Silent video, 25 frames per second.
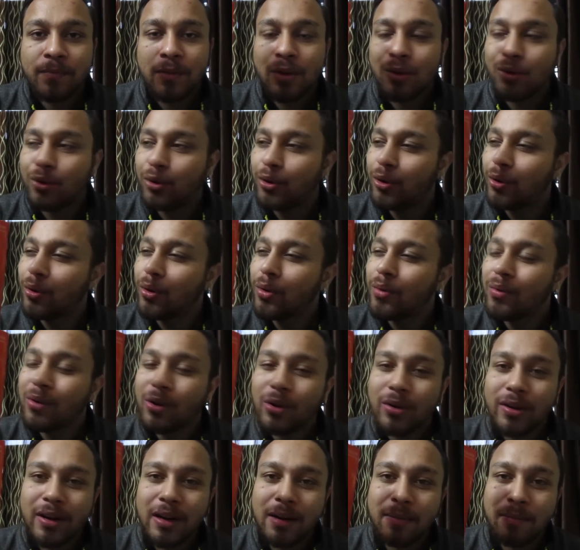who don't
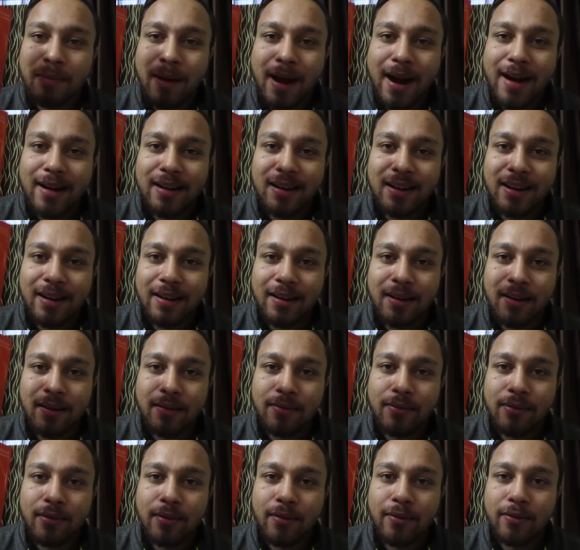want it badly
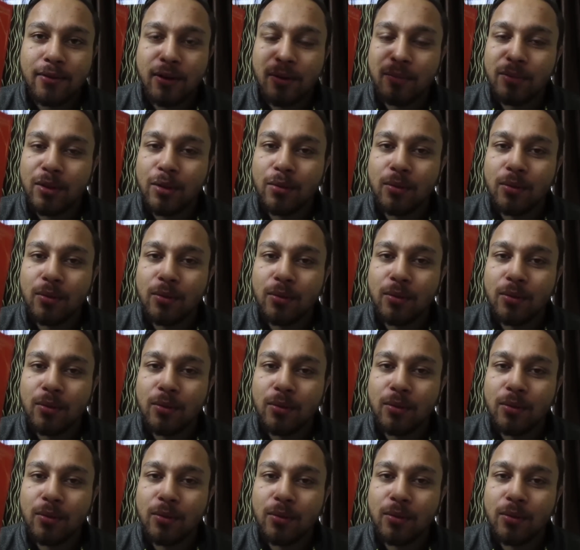enough from the